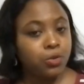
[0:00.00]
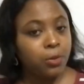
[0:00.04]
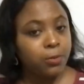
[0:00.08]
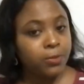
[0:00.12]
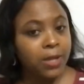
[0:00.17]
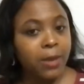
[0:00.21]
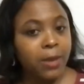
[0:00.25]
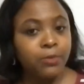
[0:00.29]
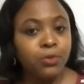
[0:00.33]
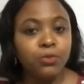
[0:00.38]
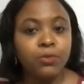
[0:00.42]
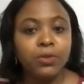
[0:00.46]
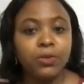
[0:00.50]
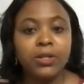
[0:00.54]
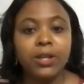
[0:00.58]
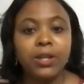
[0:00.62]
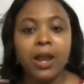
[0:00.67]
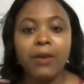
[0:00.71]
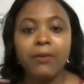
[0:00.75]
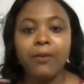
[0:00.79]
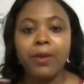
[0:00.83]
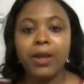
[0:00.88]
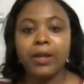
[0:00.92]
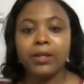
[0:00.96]
Sometimes you
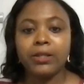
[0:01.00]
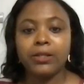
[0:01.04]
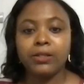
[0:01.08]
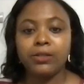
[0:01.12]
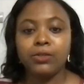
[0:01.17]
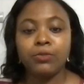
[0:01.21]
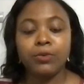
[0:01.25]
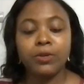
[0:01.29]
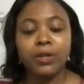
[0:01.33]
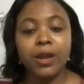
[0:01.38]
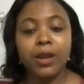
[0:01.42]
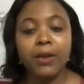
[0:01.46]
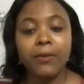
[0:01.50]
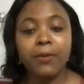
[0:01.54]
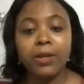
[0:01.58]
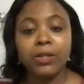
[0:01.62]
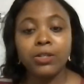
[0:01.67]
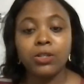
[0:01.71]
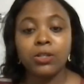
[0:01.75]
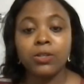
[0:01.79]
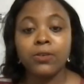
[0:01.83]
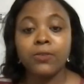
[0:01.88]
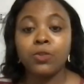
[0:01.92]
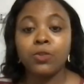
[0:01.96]
redirect, you
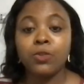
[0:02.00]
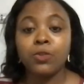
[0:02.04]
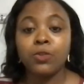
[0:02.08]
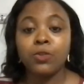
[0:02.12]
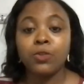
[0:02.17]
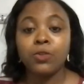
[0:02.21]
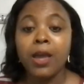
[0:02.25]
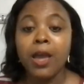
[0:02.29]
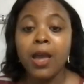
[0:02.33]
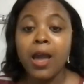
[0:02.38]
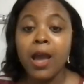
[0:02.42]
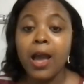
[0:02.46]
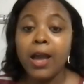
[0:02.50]
redirect yourself, say, okay,